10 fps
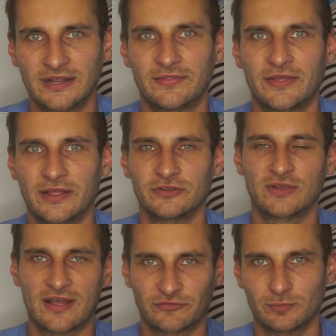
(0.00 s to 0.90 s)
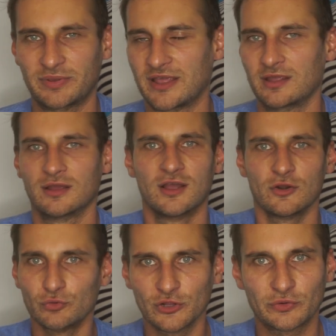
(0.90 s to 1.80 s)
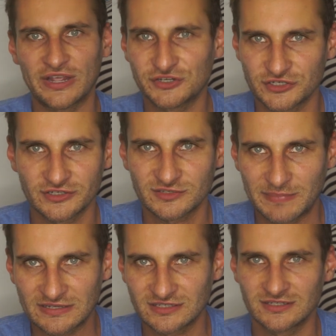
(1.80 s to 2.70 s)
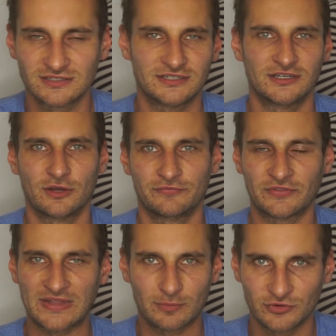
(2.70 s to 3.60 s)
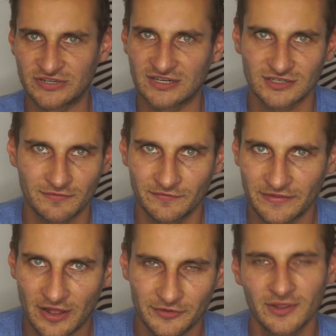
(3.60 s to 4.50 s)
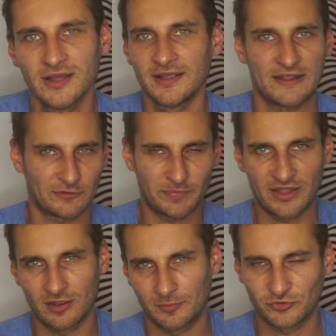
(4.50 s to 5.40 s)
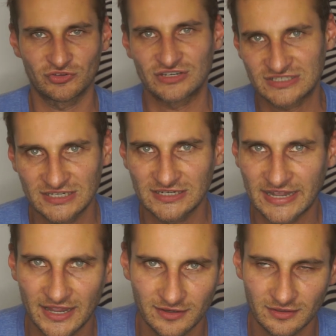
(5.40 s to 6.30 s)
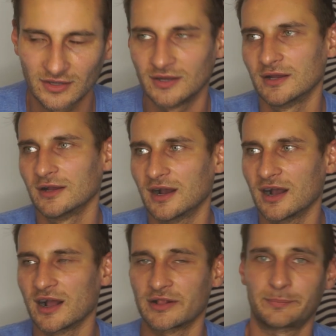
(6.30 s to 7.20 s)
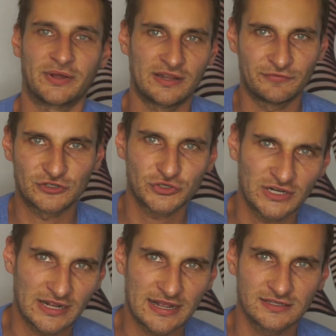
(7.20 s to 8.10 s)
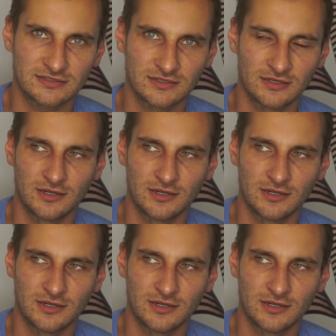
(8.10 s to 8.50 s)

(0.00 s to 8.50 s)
And then you have to pay relocation expenses, you know, if the neighborhood takes off in value, you have to pay up to $16K. But if you treat it as